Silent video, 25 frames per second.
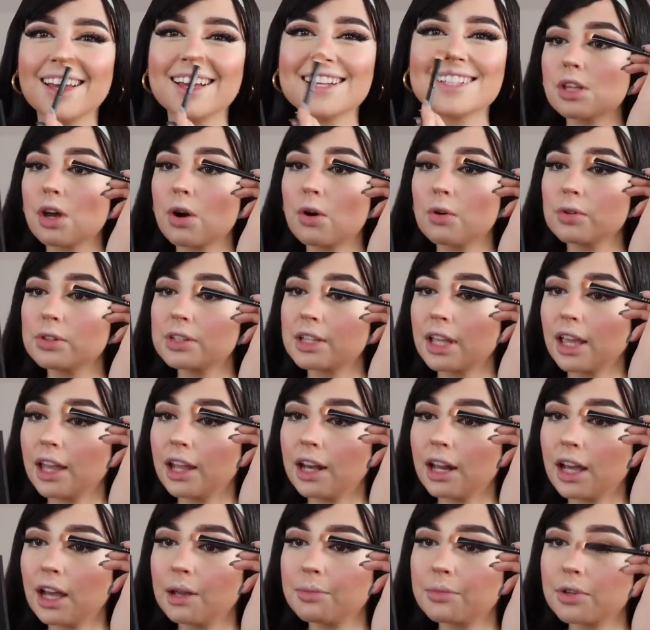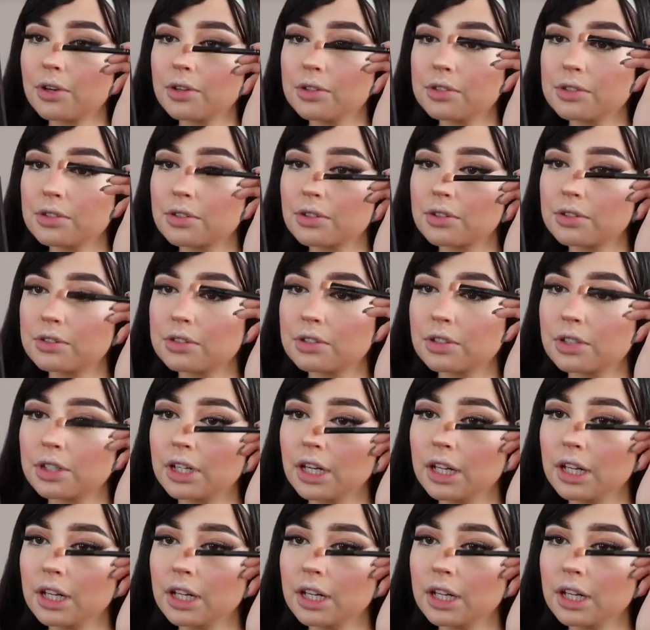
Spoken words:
So then I'm going to contour